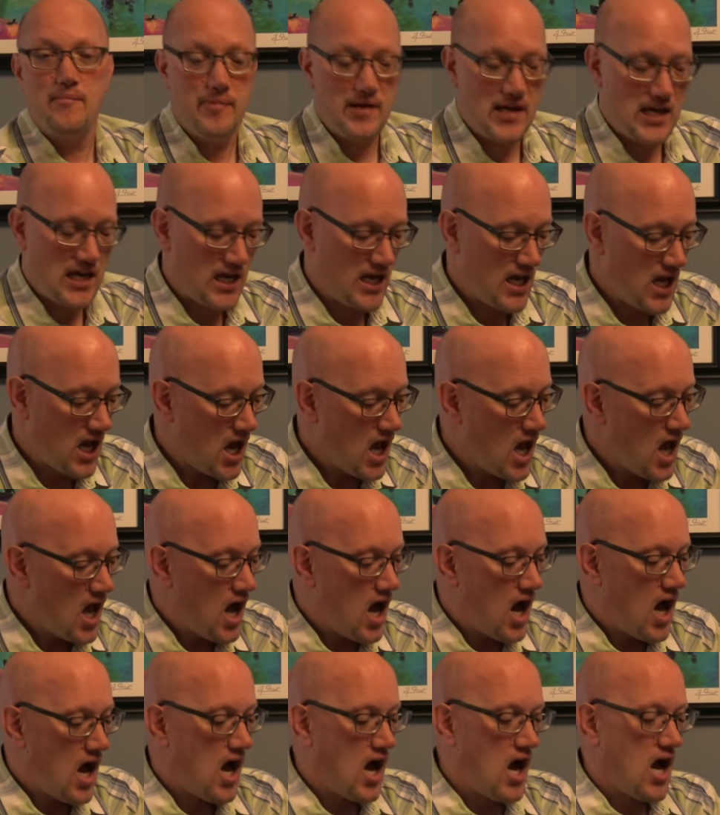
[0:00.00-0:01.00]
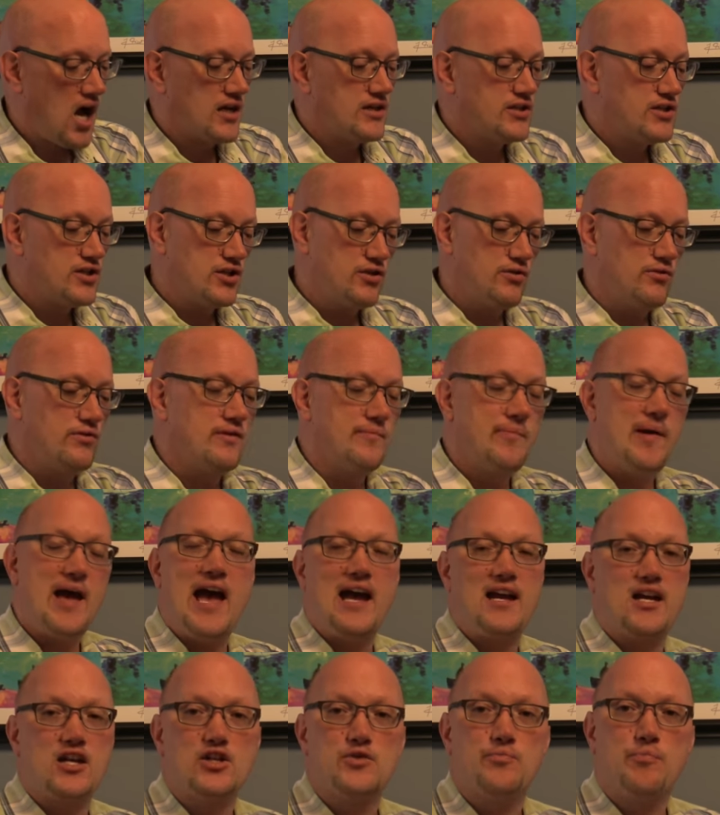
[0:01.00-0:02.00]
be, to the
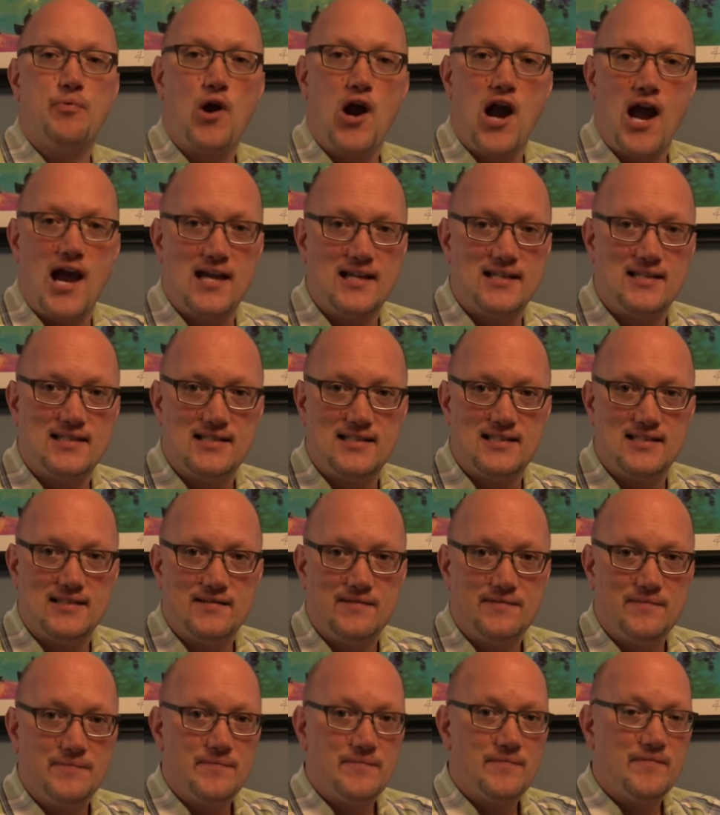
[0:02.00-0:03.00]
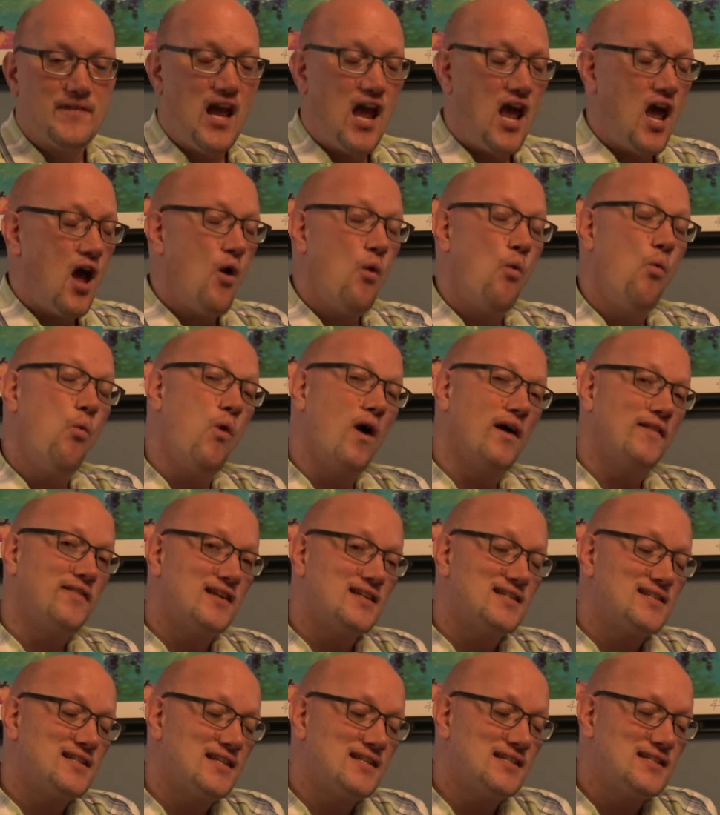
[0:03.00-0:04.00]
package price. What
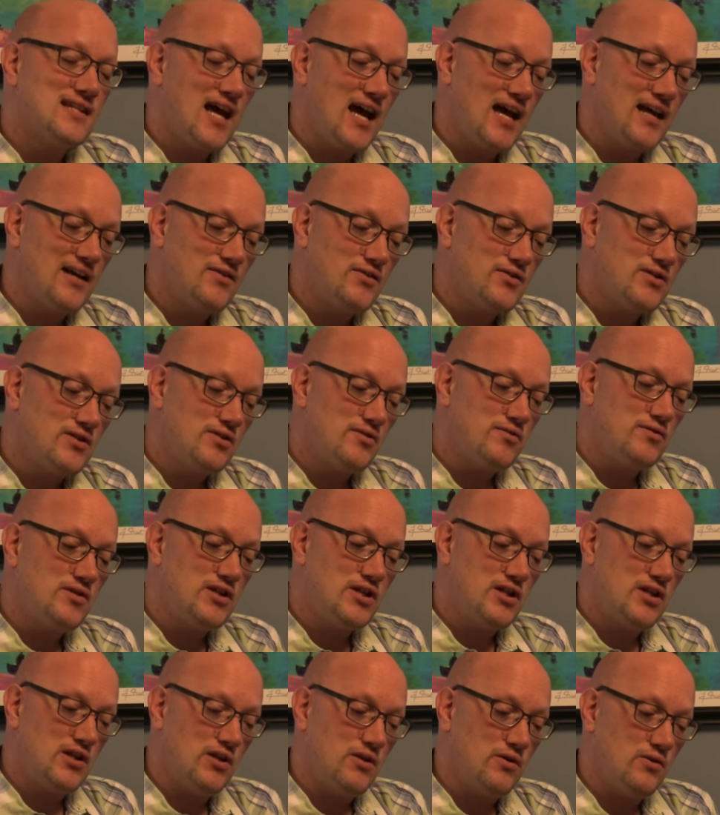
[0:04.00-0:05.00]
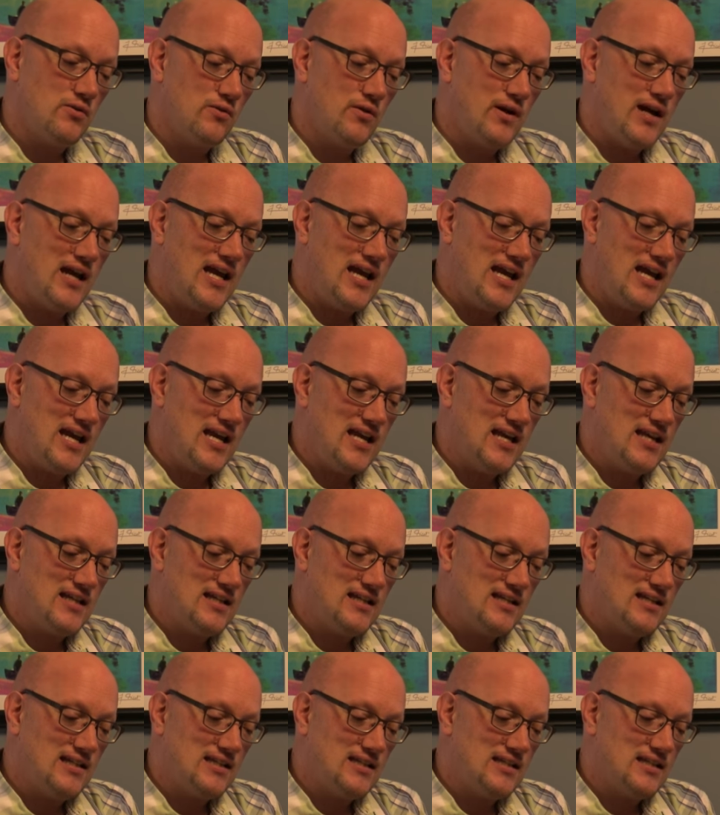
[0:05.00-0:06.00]
this entitles you to
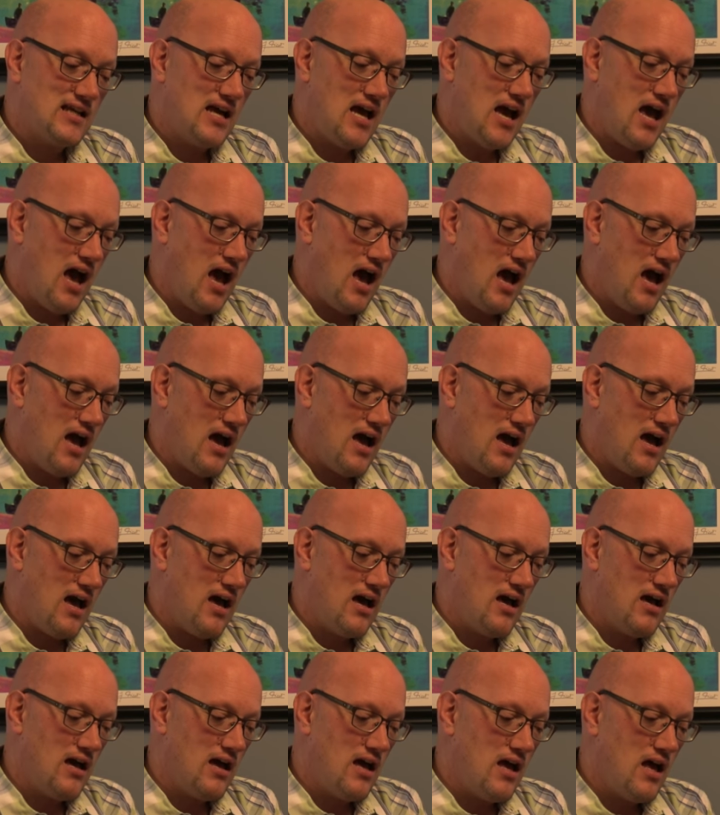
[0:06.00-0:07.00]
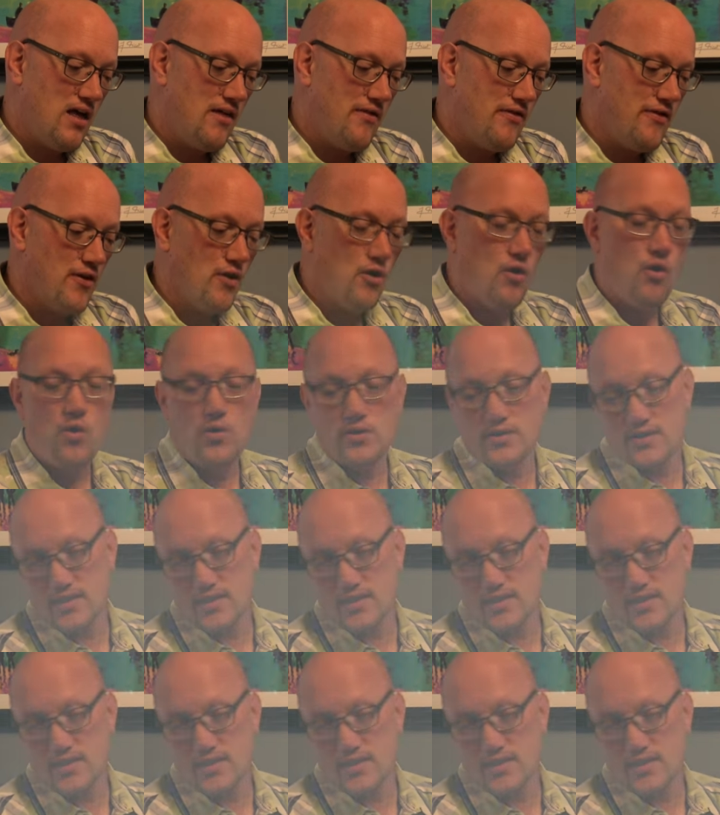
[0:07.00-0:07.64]
is their whole